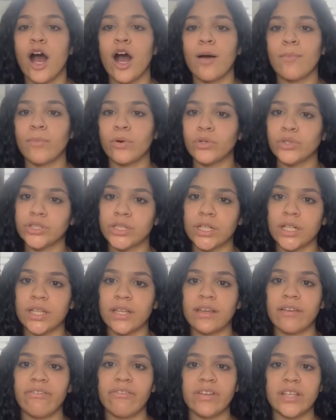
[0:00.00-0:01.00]

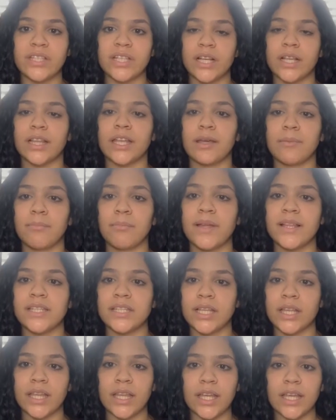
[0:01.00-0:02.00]
emotionally physically
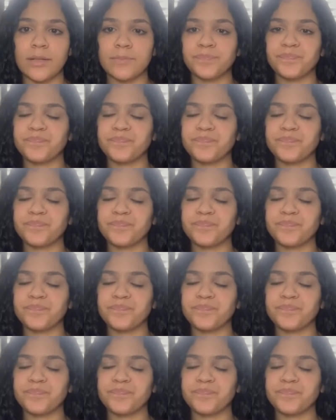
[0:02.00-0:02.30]
mentally